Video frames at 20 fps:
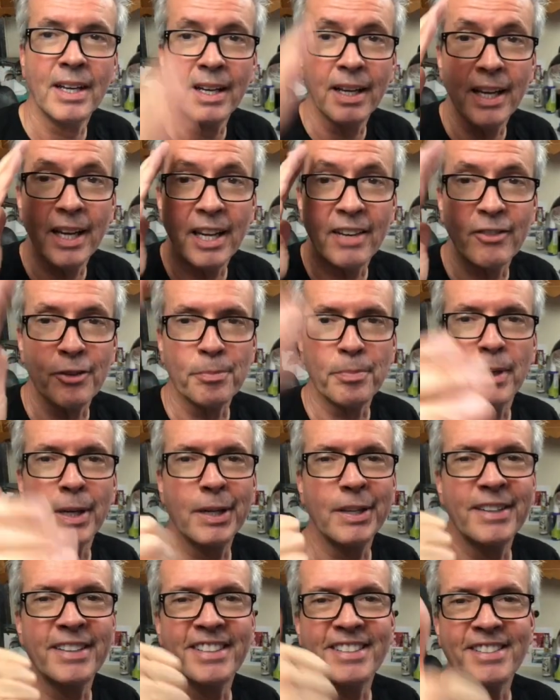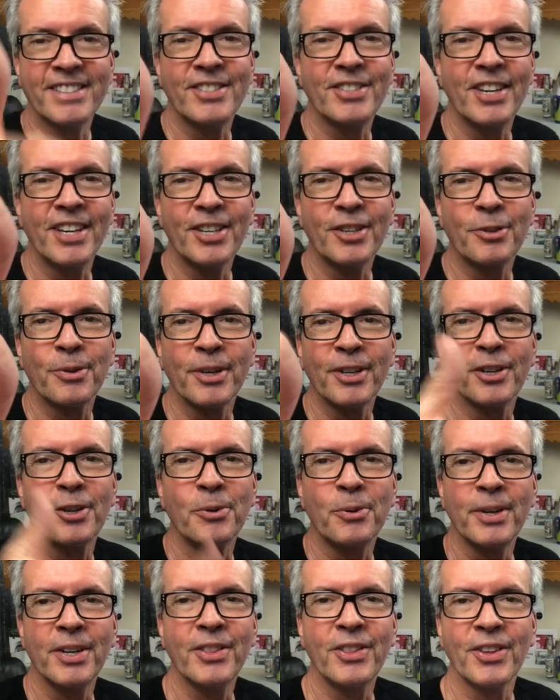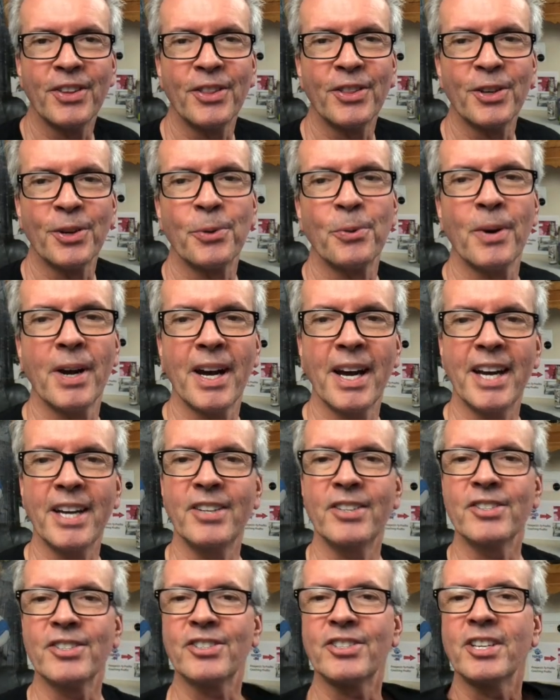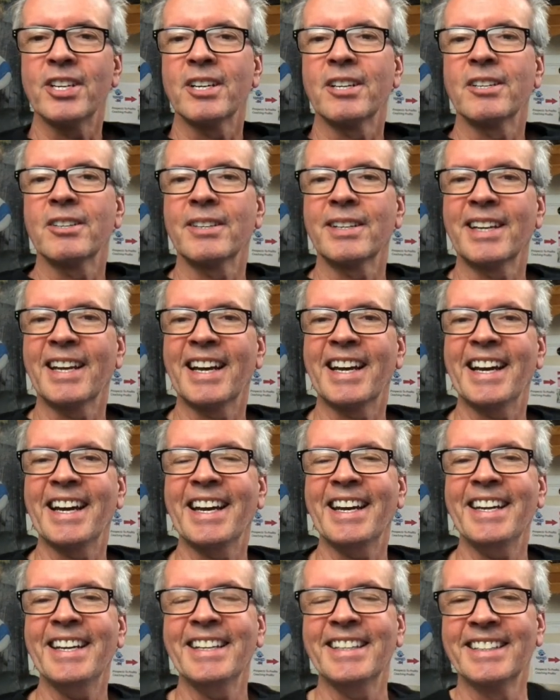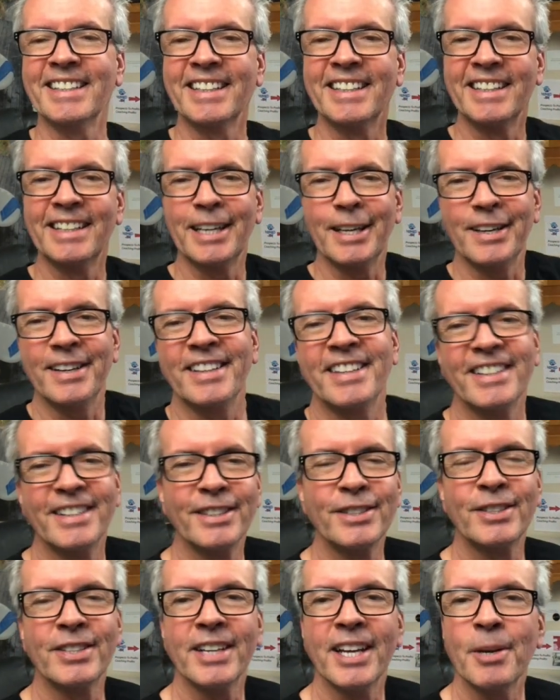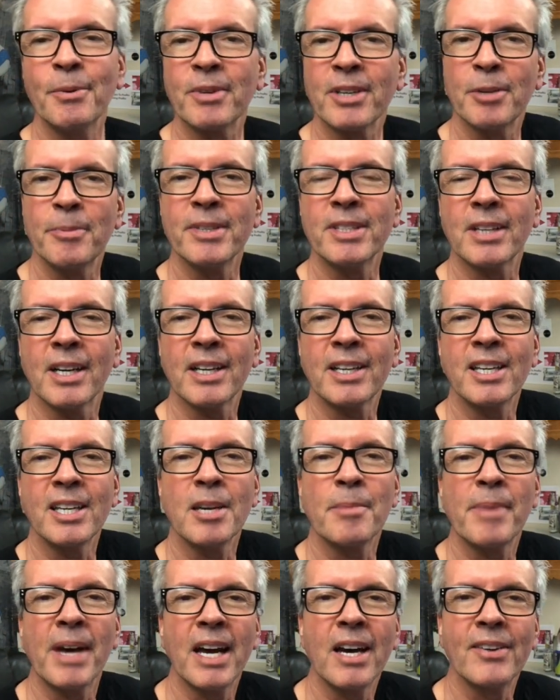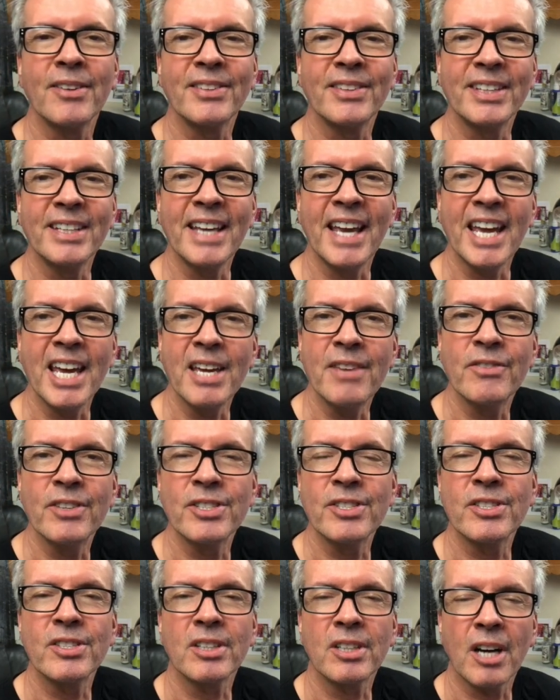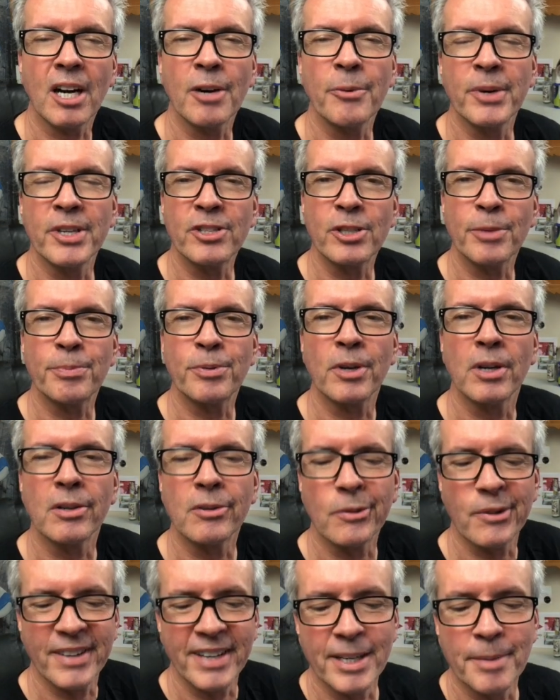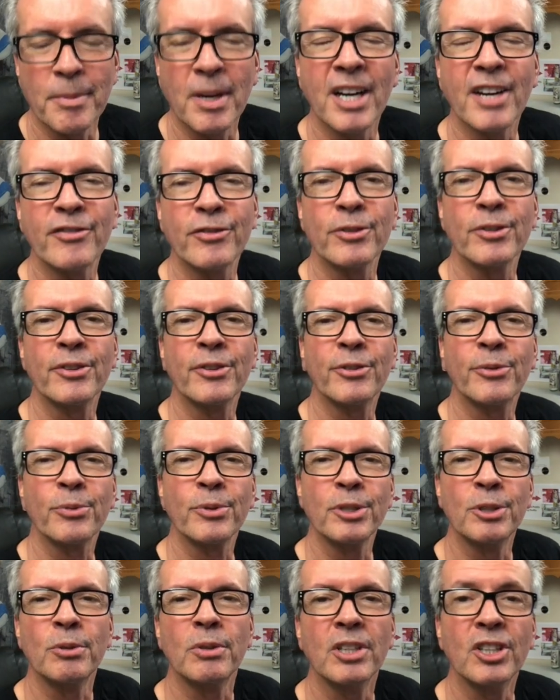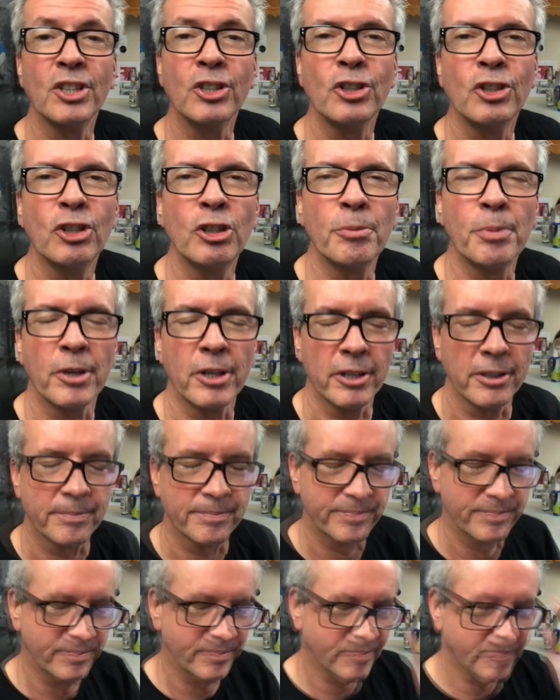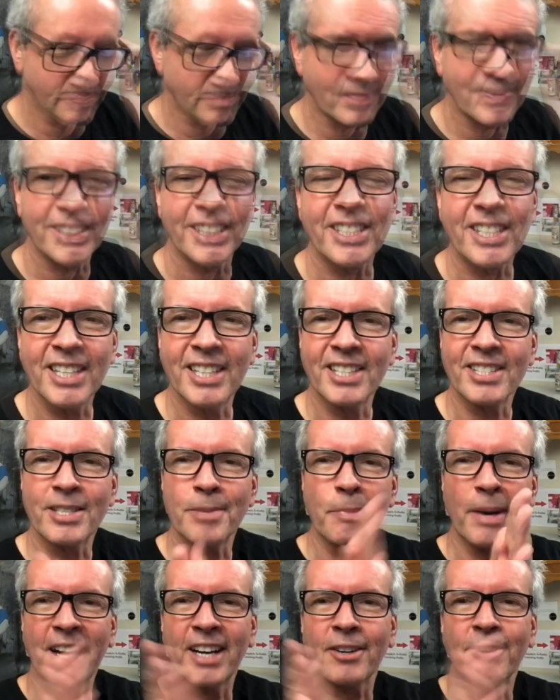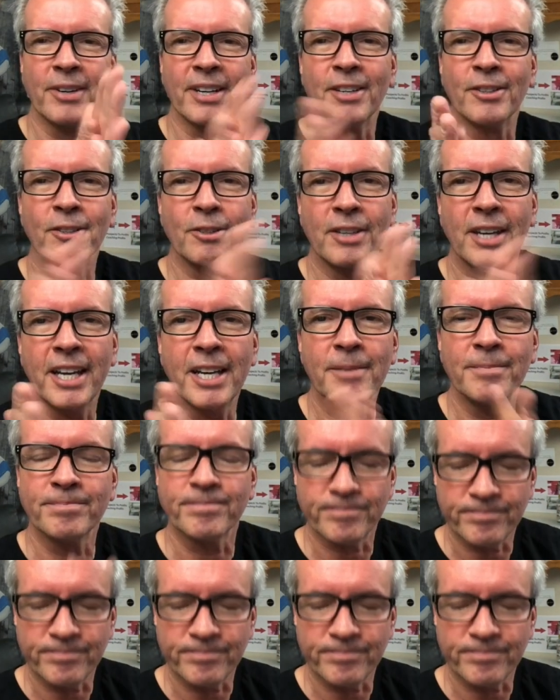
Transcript: Hey everybody, it is Jay Crater with The Rideshare Guy. And today we're going to be talking about the Avis car rental program offered through Uber. Let's get into some background, okay?